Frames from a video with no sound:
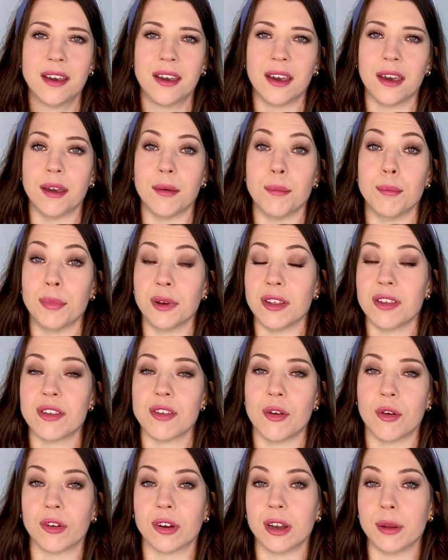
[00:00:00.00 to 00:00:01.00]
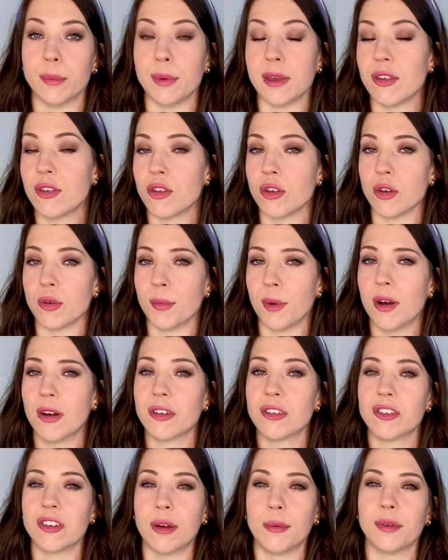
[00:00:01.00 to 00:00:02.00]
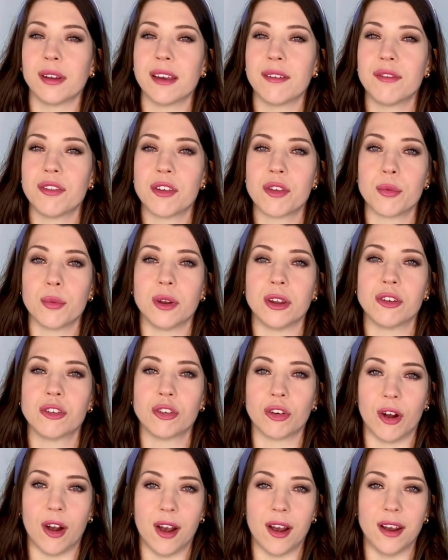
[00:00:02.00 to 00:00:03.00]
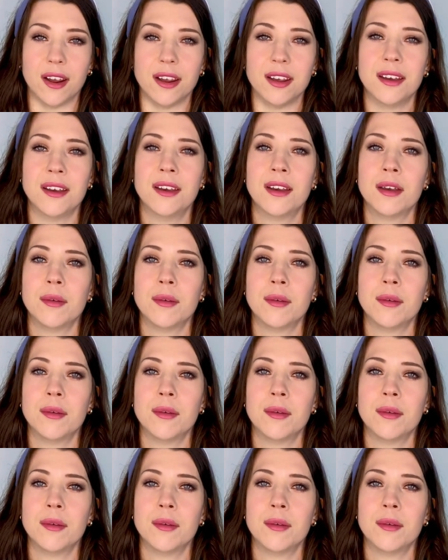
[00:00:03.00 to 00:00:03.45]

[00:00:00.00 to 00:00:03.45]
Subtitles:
but it's not going to be too much, I would give this one a try,